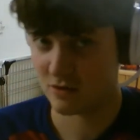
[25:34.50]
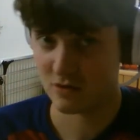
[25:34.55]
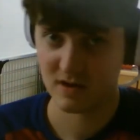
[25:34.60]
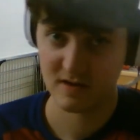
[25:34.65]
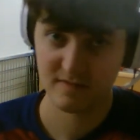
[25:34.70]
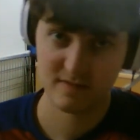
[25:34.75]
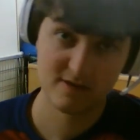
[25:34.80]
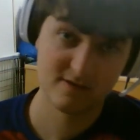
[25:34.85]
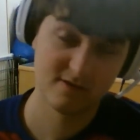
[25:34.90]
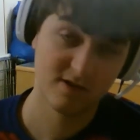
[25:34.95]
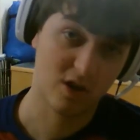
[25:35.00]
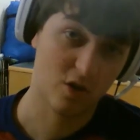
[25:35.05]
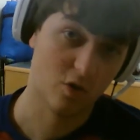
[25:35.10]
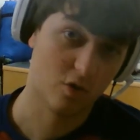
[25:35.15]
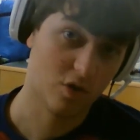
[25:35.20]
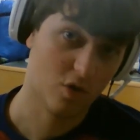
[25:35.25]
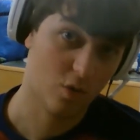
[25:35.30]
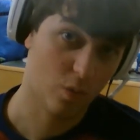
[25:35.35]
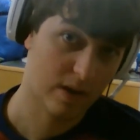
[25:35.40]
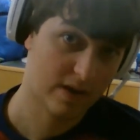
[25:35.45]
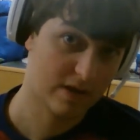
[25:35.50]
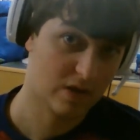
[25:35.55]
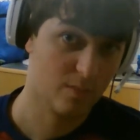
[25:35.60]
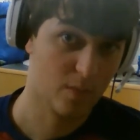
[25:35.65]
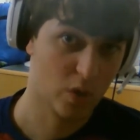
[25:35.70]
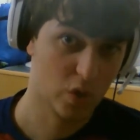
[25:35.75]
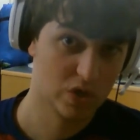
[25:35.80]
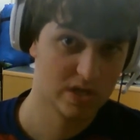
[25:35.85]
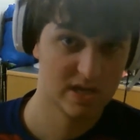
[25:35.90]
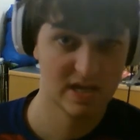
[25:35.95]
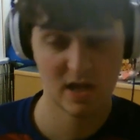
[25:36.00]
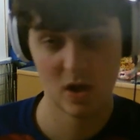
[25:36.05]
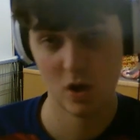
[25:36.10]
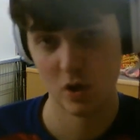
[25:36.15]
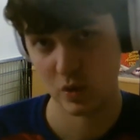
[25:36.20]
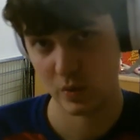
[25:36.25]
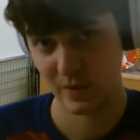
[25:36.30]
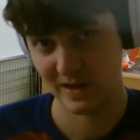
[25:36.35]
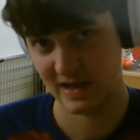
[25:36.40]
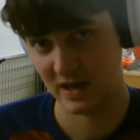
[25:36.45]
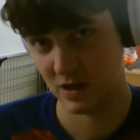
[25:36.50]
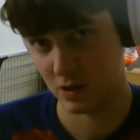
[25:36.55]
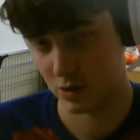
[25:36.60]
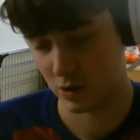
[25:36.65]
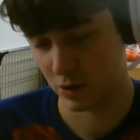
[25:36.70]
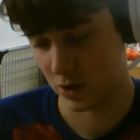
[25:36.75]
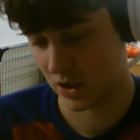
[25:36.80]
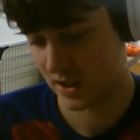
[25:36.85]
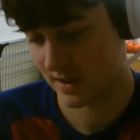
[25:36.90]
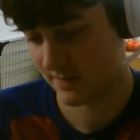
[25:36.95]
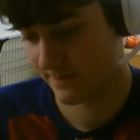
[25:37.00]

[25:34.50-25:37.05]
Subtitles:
given, so you don't know when you bought it or when you sold it,